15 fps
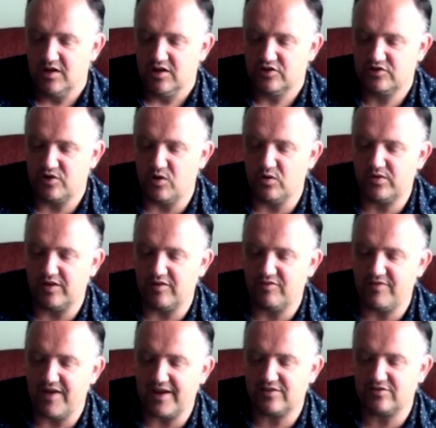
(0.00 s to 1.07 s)
show the
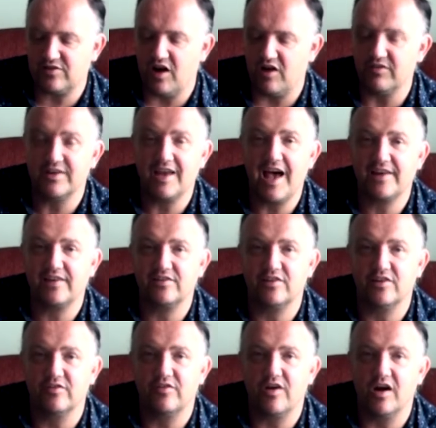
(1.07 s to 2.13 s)
effect of an
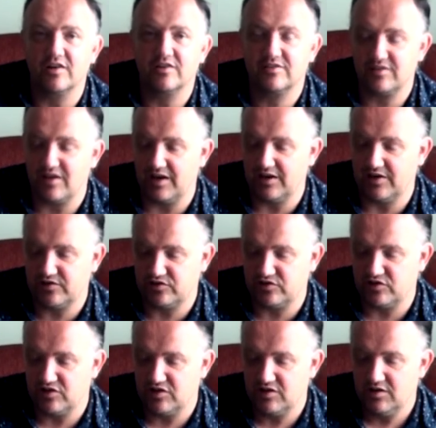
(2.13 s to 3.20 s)
additive on silage.